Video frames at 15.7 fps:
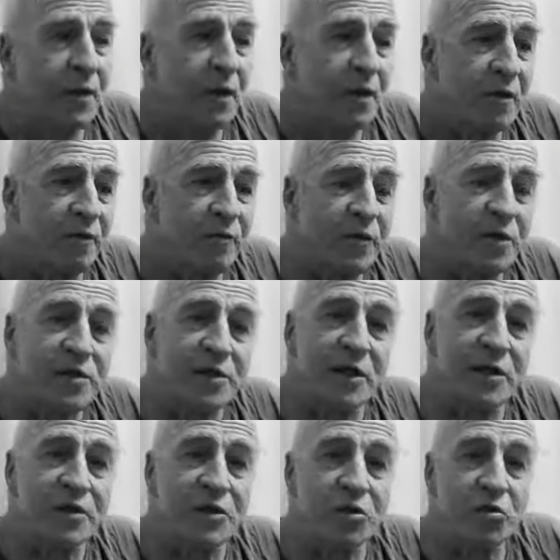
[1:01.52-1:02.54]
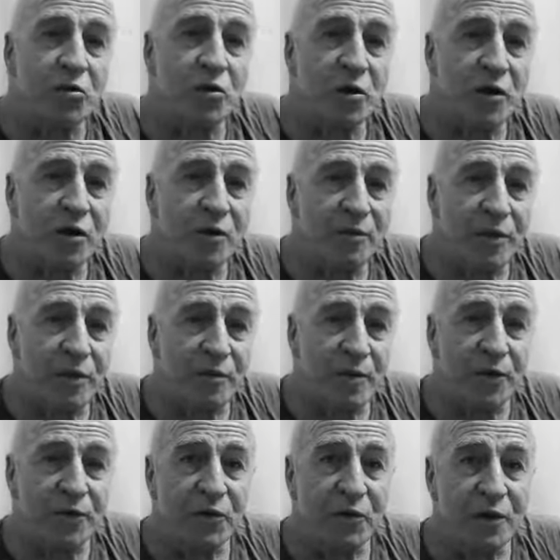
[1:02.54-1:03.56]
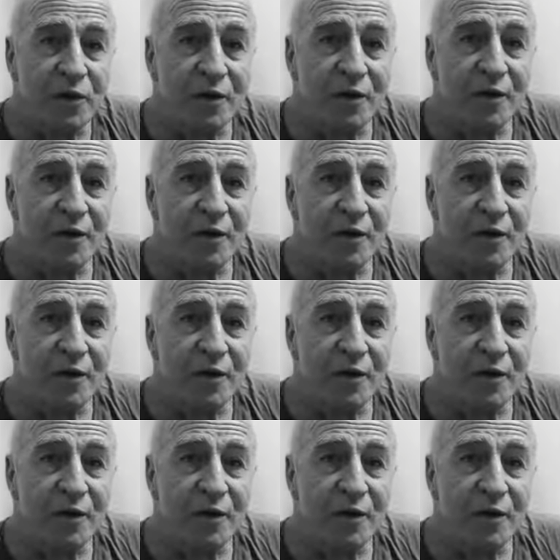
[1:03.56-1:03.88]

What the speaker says: First, let's talk a little bit about the